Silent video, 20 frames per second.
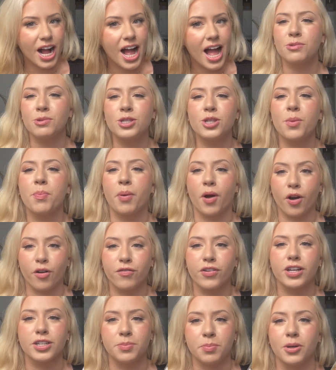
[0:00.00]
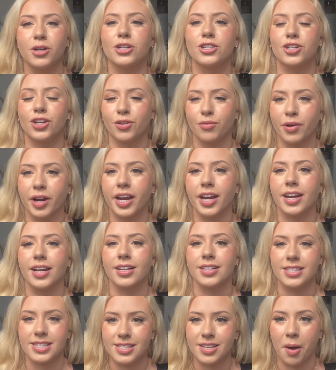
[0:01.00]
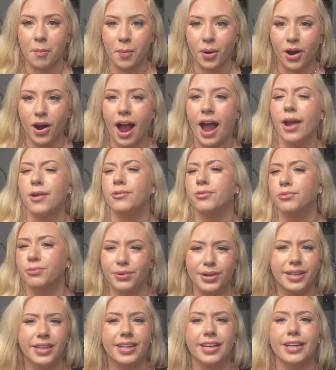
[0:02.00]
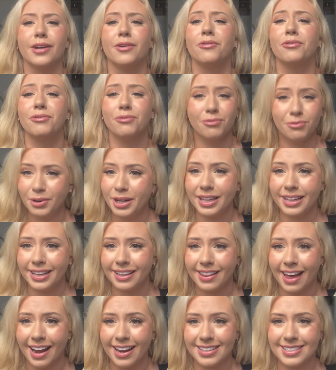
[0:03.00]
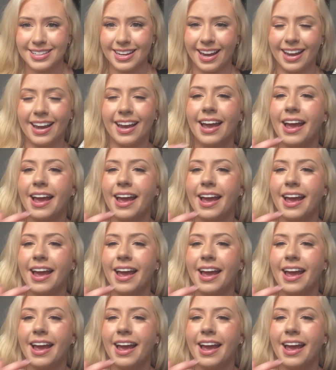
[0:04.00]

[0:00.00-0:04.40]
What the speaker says: This was the perfect book to read in summer. I really, really liked it.